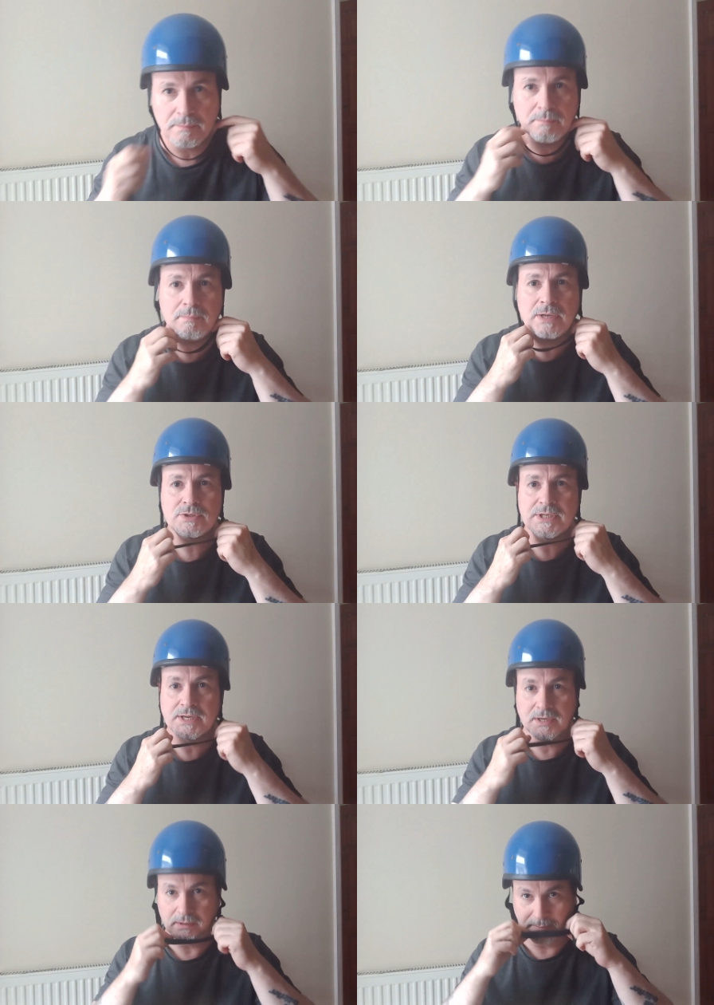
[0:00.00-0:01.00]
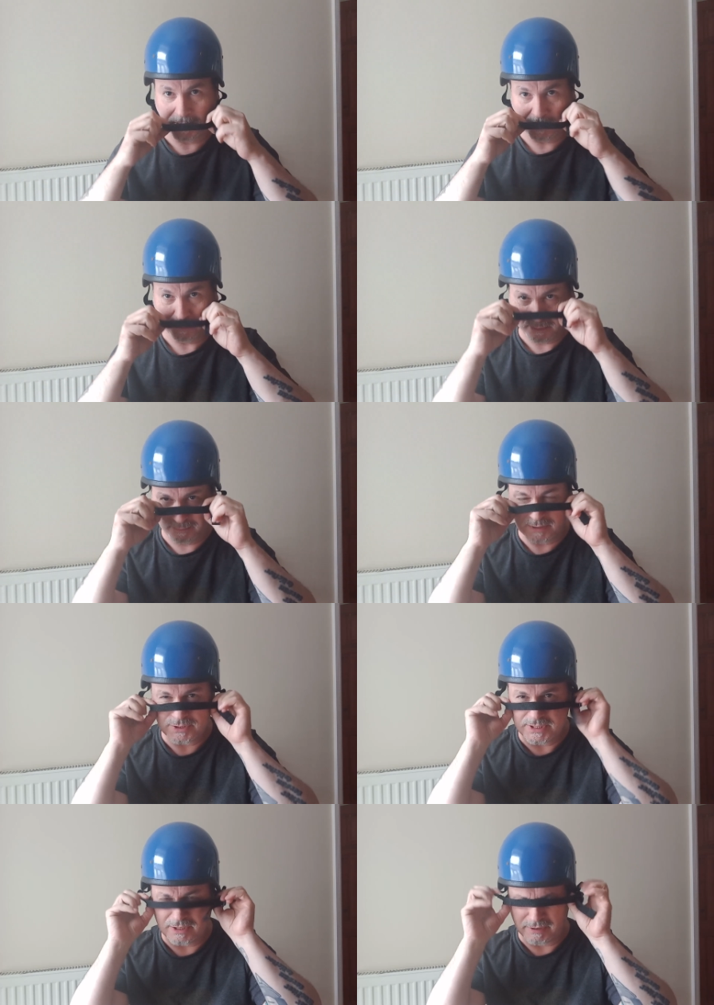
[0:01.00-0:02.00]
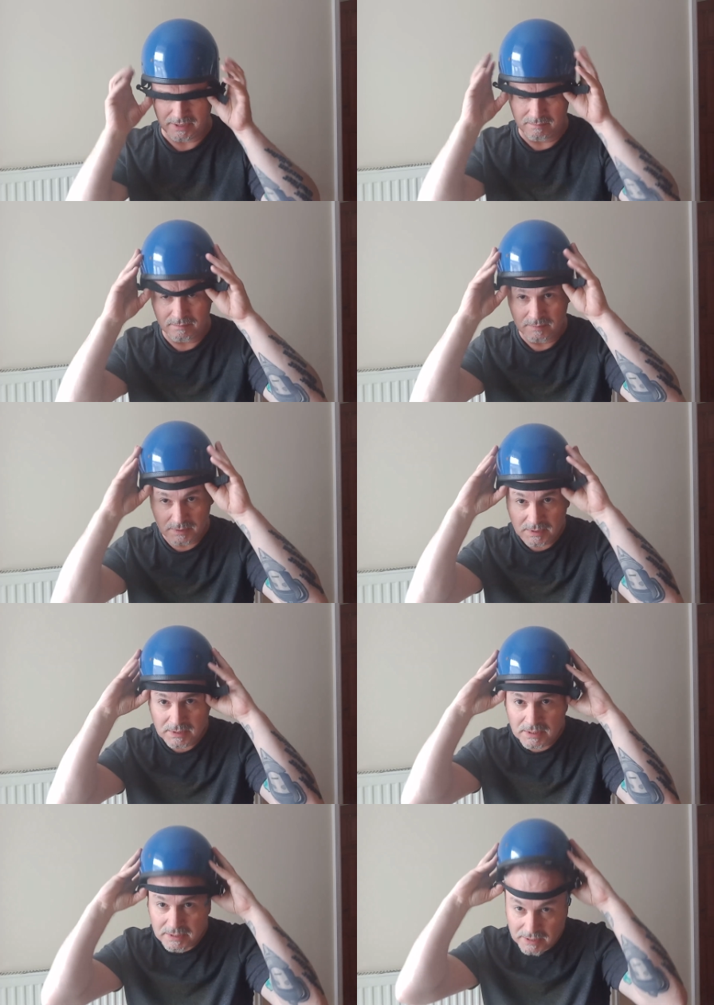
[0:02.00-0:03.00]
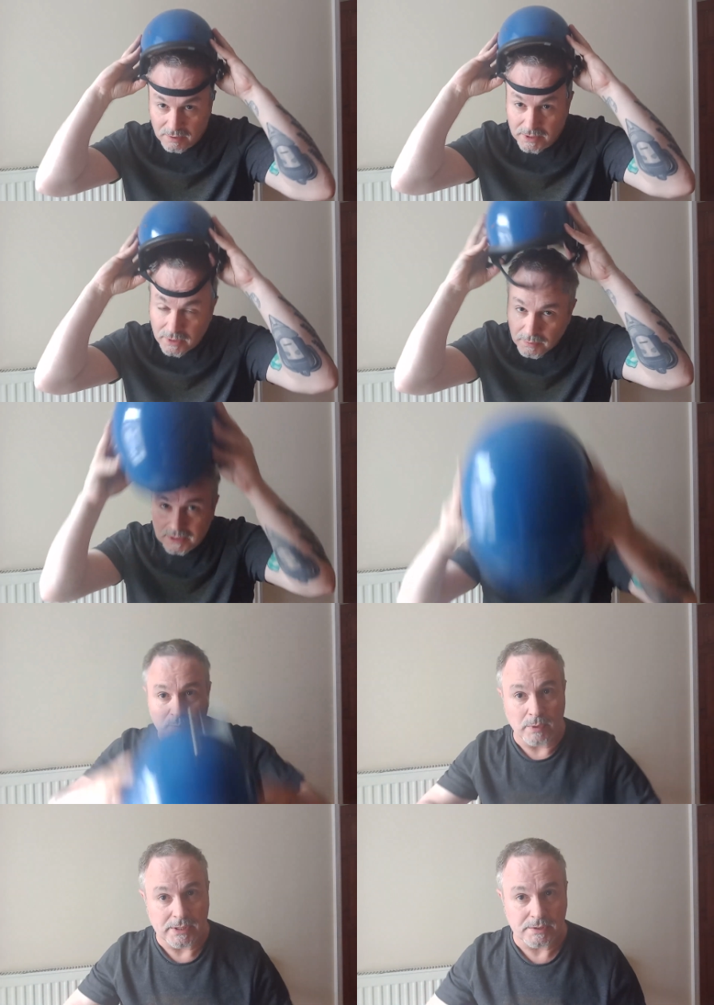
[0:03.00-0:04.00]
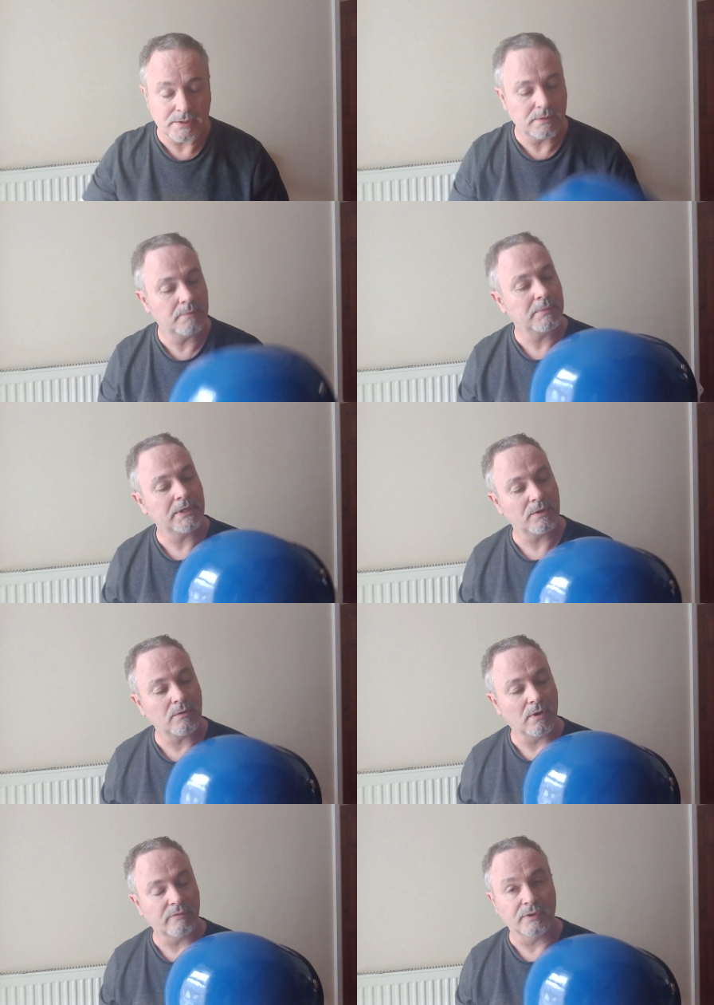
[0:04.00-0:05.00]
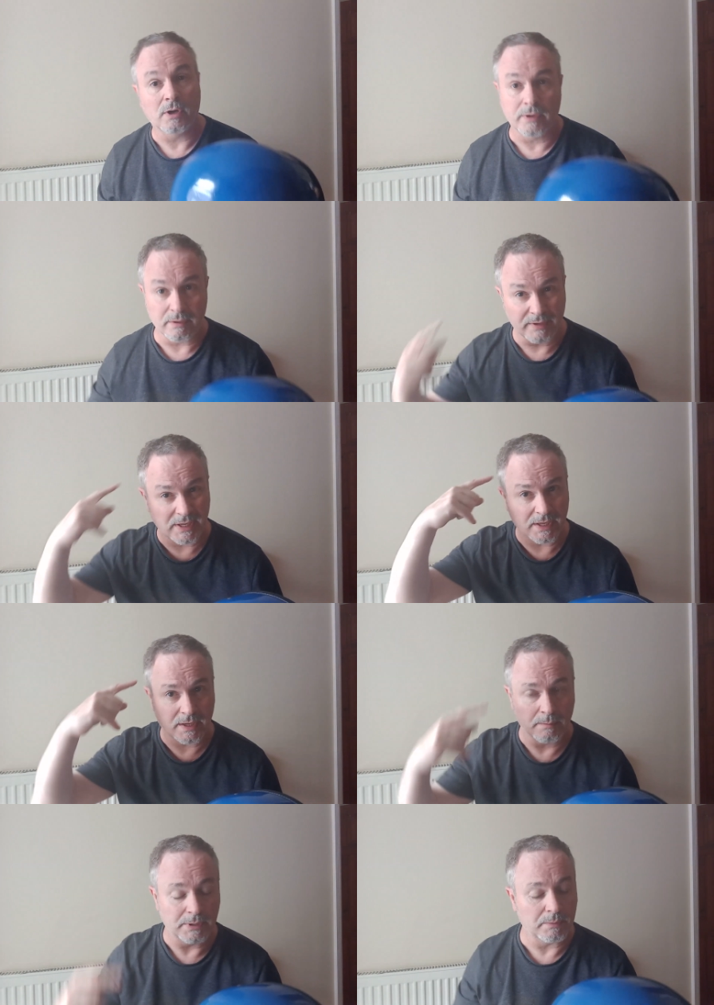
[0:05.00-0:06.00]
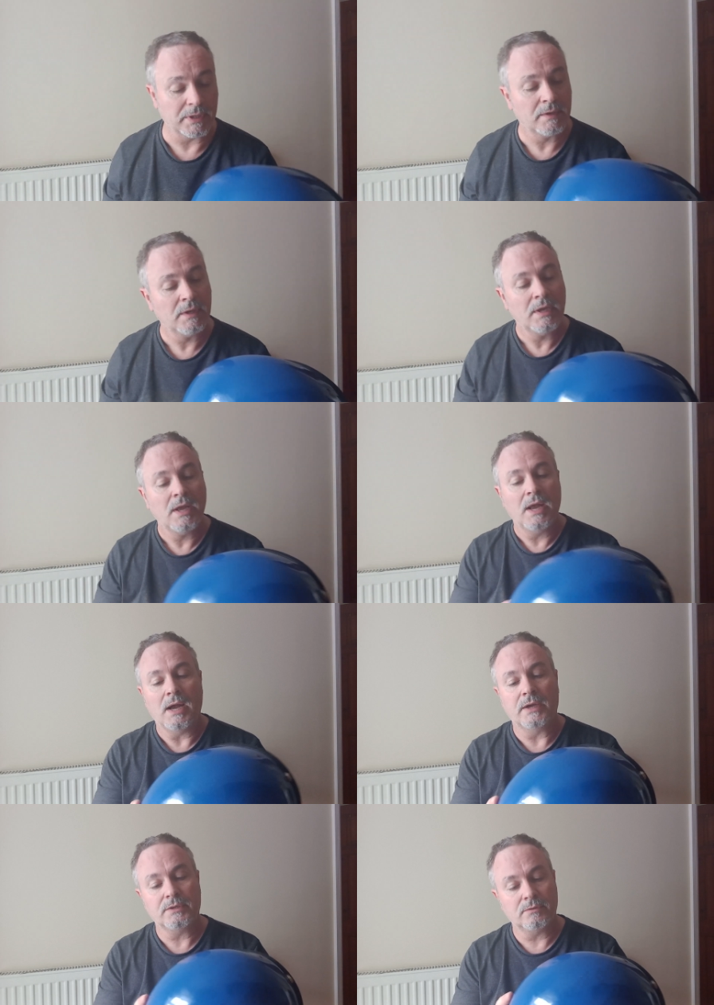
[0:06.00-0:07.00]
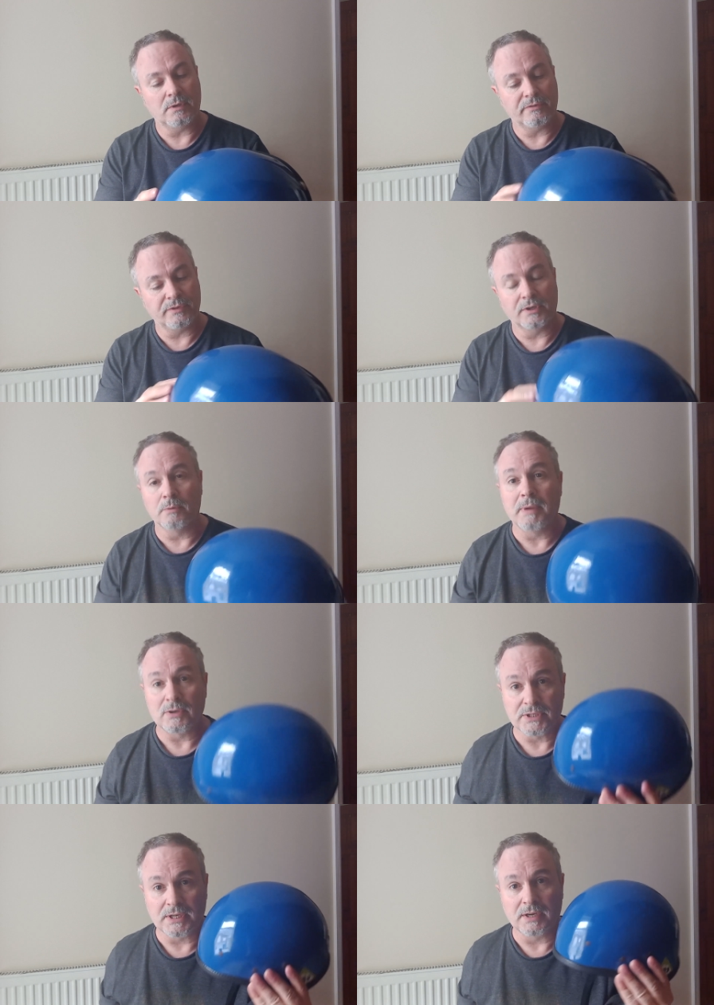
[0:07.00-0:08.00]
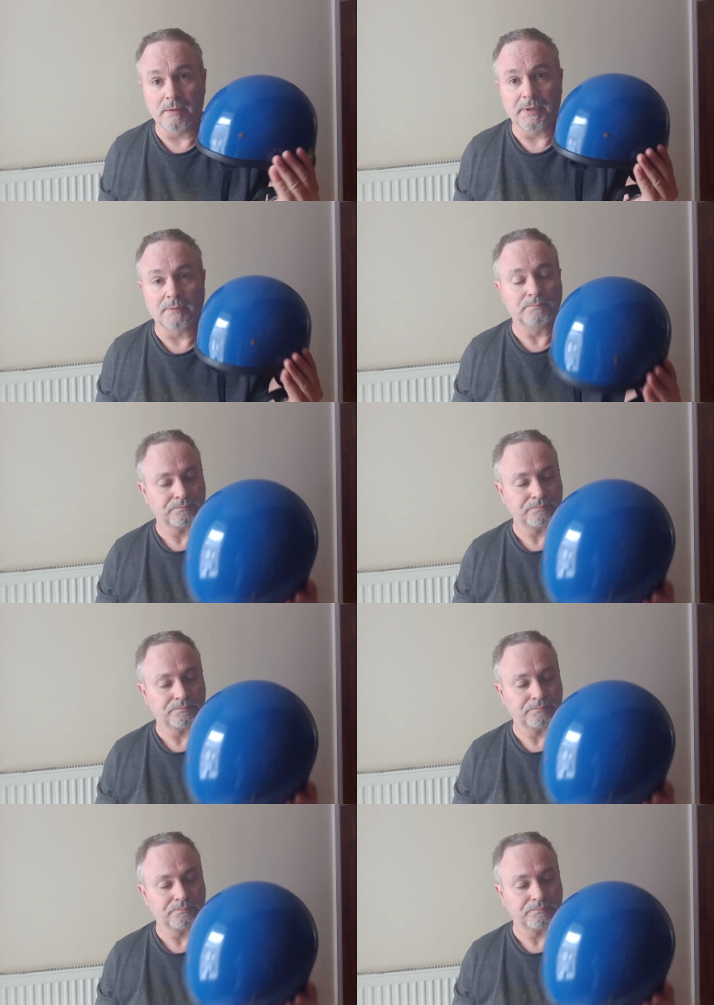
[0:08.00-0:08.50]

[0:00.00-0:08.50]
mountain climbing helmet, mountaineering. Now, I know I live in Wales, but I don't often, oh yeah, I've had a haircut by the way. I don't often go mountain climbing.